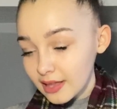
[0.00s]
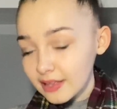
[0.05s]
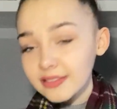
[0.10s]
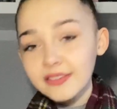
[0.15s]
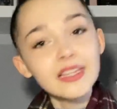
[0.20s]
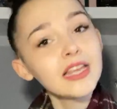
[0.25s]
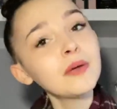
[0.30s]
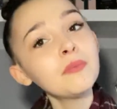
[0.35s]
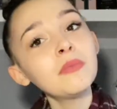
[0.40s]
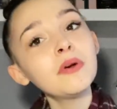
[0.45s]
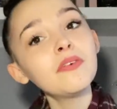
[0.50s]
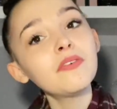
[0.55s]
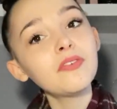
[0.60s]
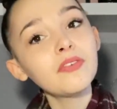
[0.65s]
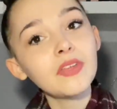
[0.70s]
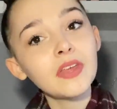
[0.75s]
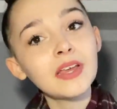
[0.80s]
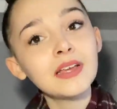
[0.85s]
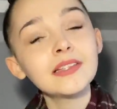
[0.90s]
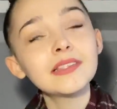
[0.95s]
Same with
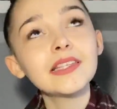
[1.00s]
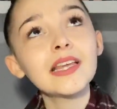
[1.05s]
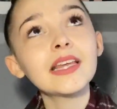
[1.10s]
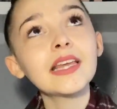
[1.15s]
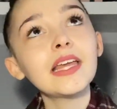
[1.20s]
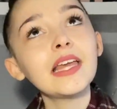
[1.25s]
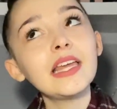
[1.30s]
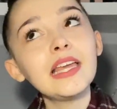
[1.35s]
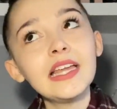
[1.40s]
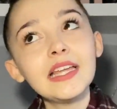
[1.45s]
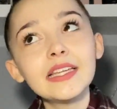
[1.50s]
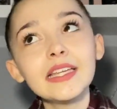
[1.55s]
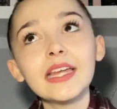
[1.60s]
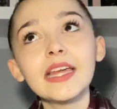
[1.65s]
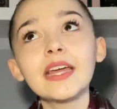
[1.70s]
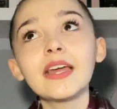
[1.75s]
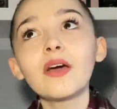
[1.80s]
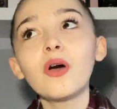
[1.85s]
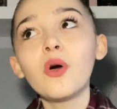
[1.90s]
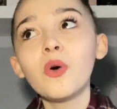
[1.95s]
things like
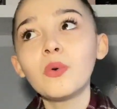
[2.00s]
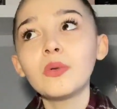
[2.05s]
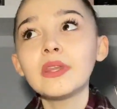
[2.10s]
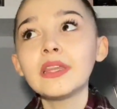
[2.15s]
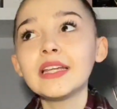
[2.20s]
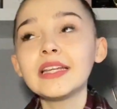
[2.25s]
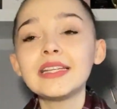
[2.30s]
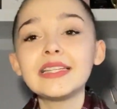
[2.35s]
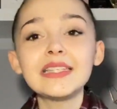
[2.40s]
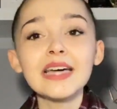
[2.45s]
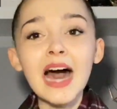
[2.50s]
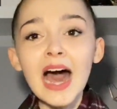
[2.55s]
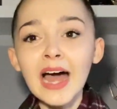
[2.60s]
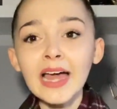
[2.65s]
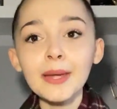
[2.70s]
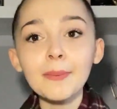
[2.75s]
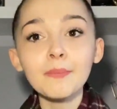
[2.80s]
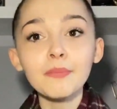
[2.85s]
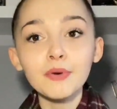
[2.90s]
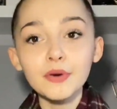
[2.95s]
eating only
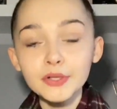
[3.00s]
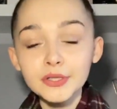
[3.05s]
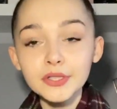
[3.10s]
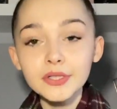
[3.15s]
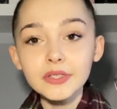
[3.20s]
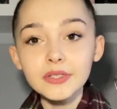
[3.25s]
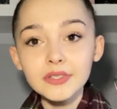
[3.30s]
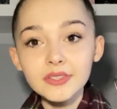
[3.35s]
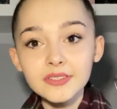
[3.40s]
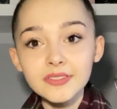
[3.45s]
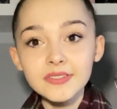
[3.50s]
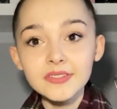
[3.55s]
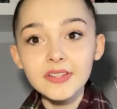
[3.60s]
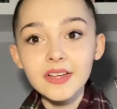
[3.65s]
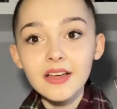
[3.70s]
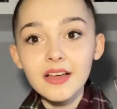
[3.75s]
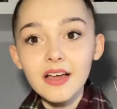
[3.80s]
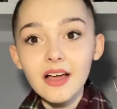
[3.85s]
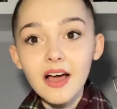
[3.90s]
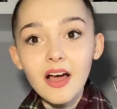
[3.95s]
diet products
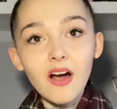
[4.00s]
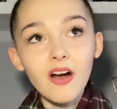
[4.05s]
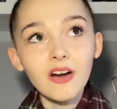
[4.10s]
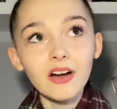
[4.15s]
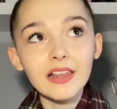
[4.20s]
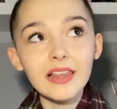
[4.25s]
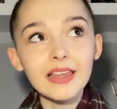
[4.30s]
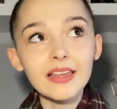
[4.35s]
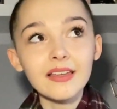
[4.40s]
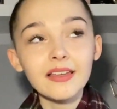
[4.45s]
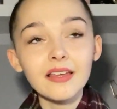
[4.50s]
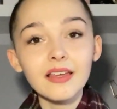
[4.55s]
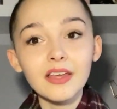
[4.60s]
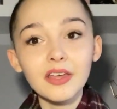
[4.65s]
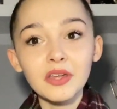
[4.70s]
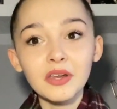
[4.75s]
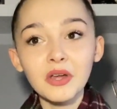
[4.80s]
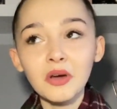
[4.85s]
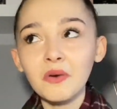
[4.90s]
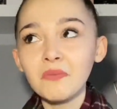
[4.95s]
or like,
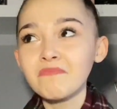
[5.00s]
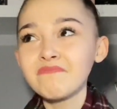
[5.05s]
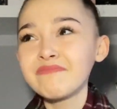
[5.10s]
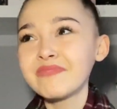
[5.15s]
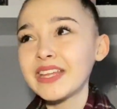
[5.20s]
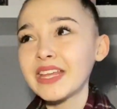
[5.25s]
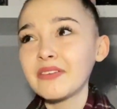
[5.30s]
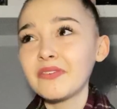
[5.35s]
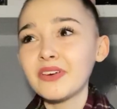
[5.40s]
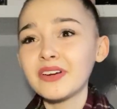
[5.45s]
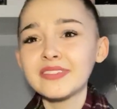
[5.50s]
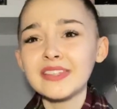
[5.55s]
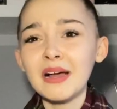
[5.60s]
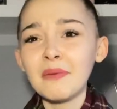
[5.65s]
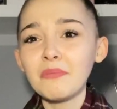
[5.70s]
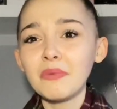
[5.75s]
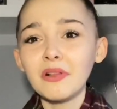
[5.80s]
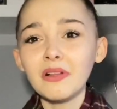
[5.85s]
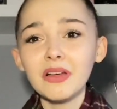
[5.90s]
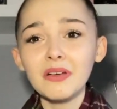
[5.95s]
you know, say for
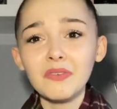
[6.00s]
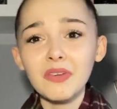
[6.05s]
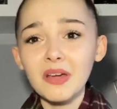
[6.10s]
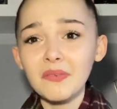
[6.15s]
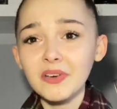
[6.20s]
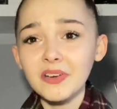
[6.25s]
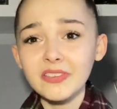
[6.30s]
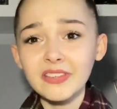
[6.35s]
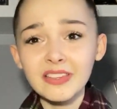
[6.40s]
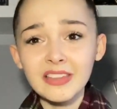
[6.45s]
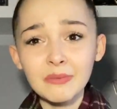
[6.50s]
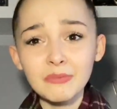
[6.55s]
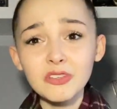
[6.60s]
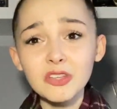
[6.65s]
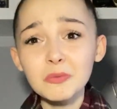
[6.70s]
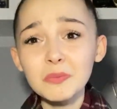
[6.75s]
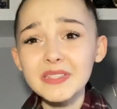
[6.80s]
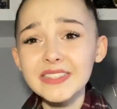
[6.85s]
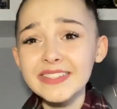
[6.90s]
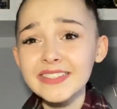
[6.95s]
example, if you ever see them
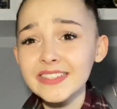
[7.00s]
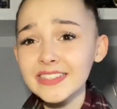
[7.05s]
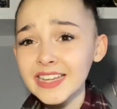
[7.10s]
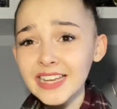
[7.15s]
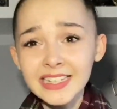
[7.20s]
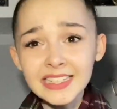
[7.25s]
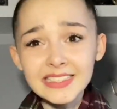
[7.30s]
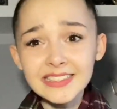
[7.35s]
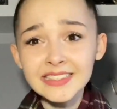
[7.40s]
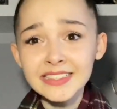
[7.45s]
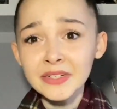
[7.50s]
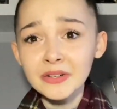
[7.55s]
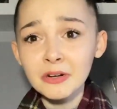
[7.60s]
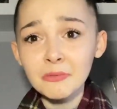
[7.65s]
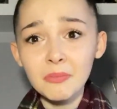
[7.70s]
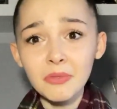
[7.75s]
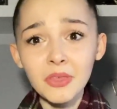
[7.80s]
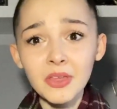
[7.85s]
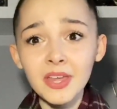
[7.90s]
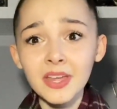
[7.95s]
stupid skinny
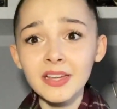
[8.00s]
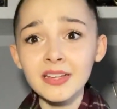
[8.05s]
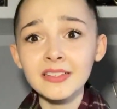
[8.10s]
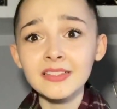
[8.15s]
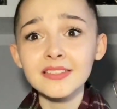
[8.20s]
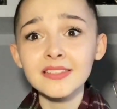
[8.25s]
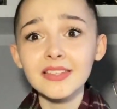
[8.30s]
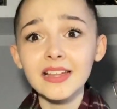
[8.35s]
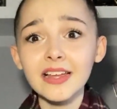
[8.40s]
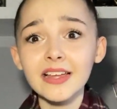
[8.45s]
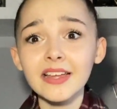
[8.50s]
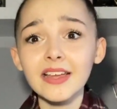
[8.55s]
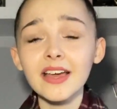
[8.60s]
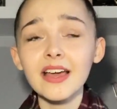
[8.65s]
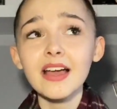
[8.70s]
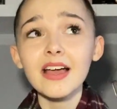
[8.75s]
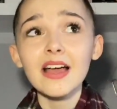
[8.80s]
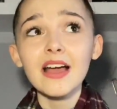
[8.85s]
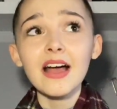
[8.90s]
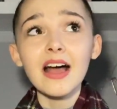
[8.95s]
syrup things, like
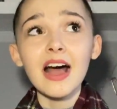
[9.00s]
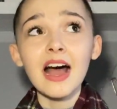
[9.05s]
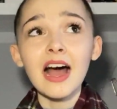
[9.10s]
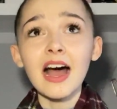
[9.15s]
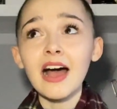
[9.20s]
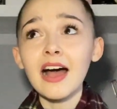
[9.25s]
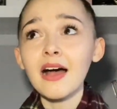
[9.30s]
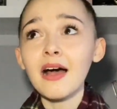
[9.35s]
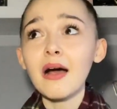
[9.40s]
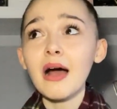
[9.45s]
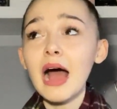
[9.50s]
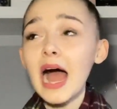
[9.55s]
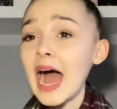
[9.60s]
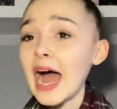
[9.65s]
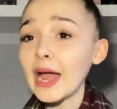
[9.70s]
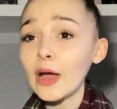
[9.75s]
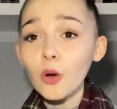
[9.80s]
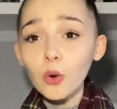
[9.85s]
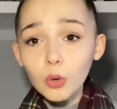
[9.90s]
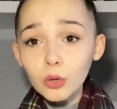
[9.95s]
uh,
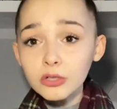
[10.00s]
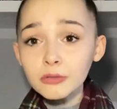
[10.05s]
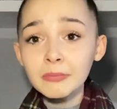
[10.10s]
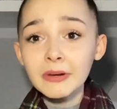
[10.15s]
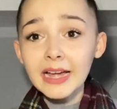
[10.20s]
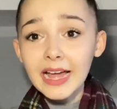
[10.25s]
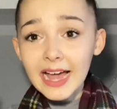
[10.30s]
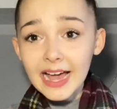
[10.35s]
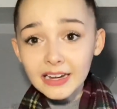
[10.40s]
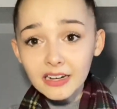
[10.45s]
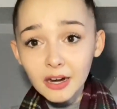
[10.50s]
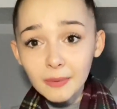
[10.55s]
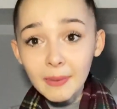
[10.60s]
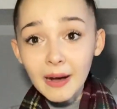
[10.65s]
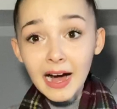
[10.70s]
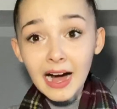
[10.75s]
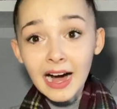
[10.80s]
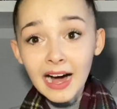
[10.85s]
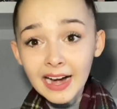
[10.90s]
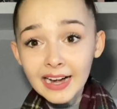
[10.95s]
I hold my head up
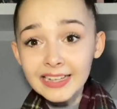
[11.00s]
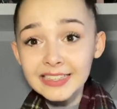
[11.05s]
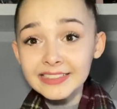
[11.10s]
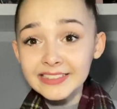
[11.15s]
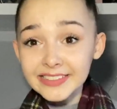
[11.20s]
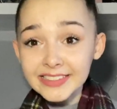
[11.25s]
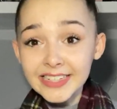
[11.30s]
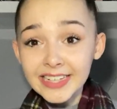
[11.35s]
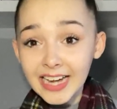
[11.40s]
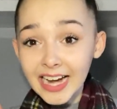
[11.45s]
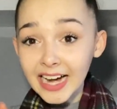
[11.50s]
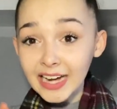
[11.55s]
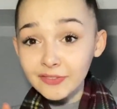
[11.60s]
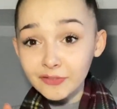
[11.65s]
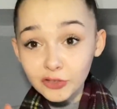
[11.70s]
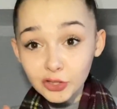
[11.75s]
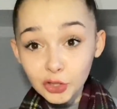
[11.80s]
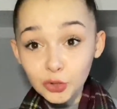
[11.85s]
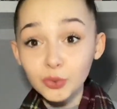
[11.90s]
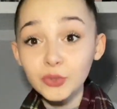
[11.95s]
high and say
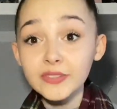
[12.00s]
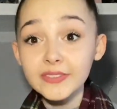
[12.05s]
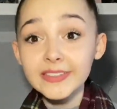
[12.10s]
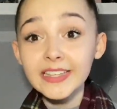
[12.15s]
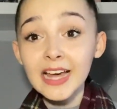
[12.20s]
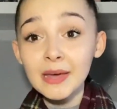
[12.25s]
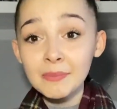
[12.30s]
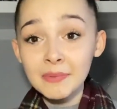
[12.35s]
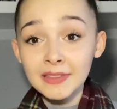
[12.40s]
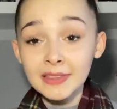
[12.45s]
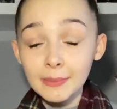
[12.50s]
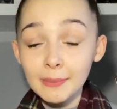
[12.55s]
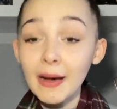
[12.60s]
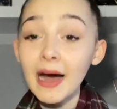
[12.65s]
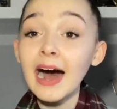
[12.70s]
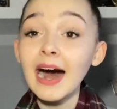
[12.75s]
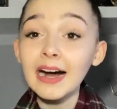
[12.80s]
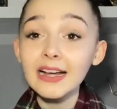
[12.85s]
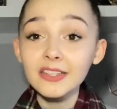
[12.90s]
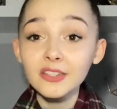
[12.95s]
I've used them in the
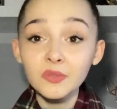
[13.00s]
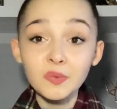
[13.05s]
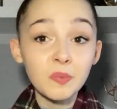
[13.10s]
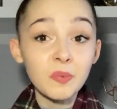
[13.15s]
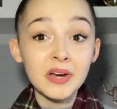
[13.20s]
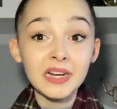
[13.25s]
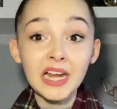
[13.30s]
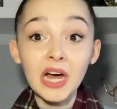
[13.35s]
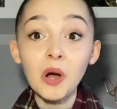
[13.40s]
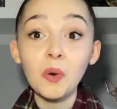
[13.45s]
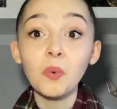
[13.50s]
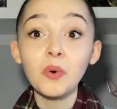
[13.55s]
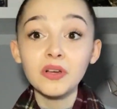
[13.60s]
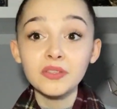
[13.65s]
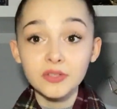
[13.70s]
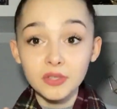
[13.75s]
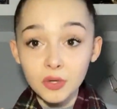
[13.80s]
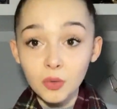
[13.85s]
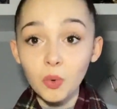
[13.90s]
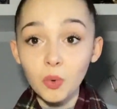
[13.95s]
past when I
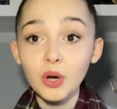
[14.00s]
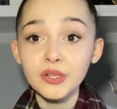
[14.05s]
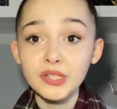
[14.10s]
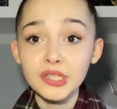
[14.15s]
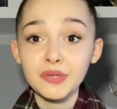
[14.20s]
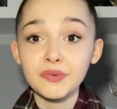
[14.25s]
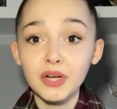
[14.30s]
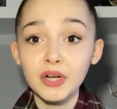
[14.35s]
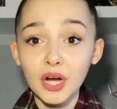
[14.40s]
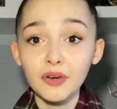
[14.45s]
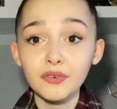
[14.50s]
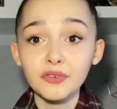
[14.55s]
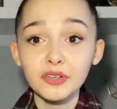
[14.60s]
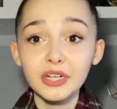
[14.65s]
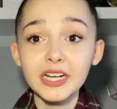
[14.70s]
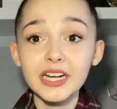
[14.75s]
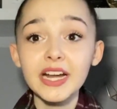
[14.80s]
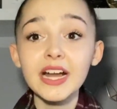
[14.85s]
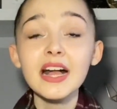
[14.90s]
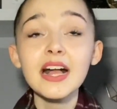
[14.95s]
was in quasi
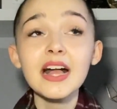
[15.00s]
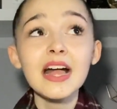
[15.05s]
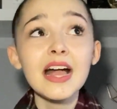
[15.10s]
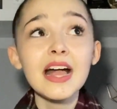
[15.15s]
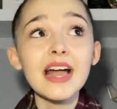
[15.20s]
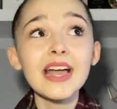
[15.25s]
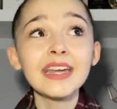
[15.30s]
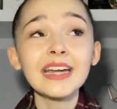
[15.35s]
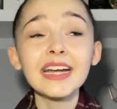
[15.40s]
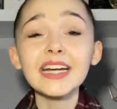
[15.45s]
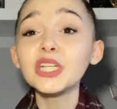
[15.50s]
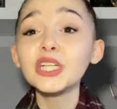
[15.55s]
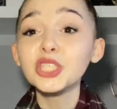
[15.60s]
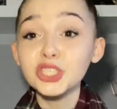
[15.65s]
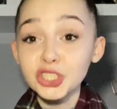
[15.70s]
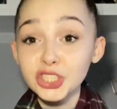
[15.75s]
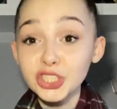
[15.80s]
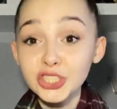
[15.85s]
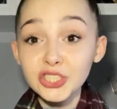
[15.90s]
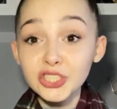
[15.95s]
recovery and I
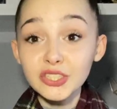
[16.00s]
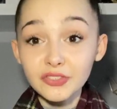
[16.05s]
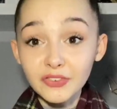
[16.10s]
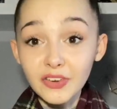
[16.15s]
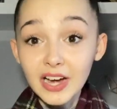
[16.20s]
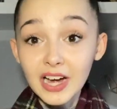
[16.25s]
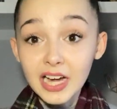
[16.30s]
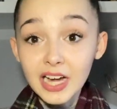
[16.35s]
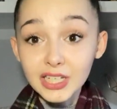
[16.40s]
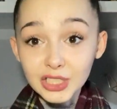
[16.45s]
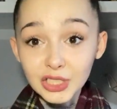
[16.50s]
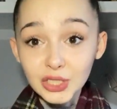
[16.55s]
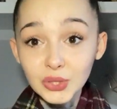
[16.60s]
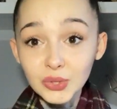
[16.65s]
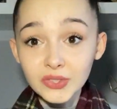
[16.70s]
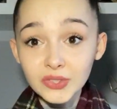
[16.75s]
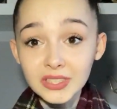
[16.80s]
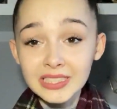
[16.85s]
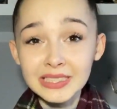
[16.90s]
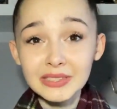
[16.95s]
justified
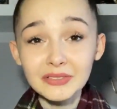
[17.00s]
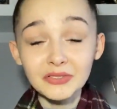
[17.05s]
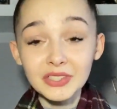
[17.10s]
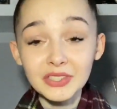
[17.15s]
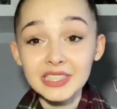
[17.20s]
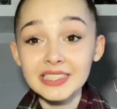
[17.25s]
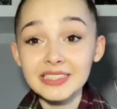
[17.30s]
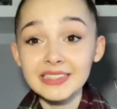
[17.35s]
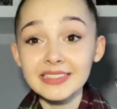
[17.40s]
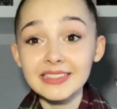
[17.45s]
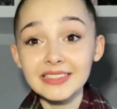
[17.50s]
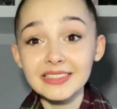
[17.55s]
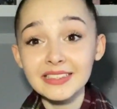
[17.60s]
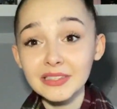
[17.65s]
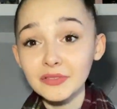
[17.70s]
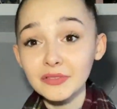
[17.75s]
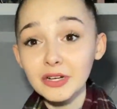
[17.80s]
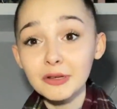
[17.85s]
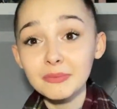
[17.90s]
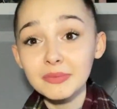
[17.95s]
using friggin'
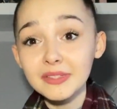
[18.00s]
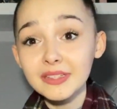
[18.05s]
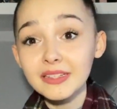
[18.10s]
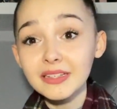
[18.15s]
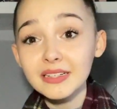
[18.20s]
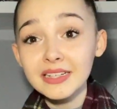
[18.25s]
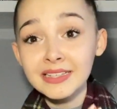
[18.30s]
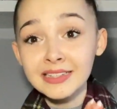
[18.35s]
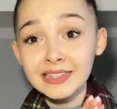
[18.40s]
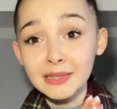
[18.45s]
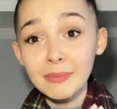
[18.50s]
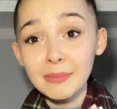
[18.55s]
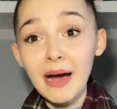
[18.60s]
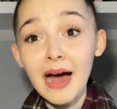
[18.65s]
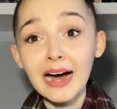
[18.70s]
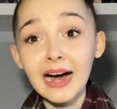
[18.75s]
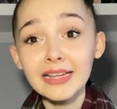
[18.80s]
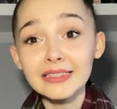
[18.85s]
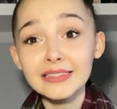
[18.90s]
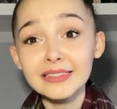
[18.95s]
syrups in the
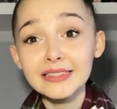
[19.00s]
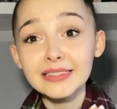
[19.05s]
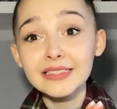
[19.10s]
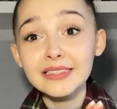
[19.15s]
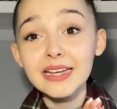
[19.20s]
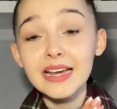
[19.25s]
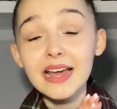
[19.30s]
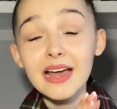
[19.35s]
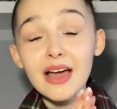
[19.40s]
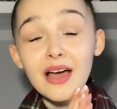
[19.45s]
past